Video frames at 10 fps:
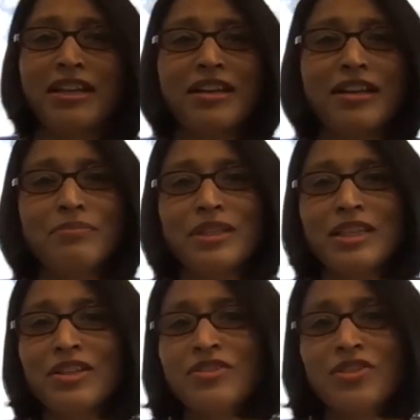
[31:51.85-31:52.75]
a
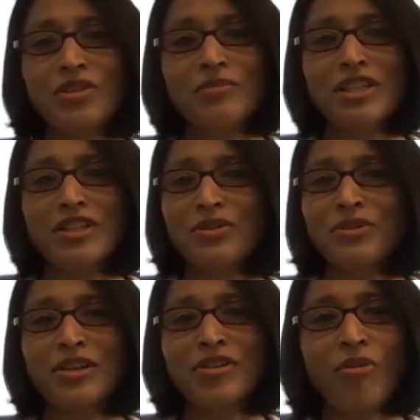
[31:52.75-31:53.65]
company in Germany is known
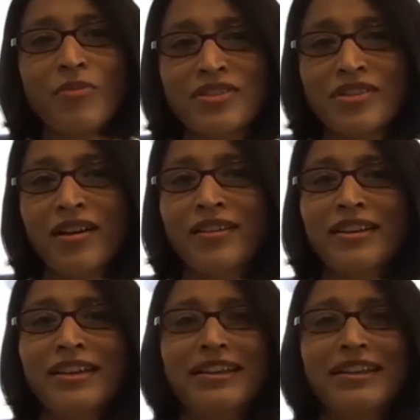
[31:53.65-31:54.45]
as Hormosan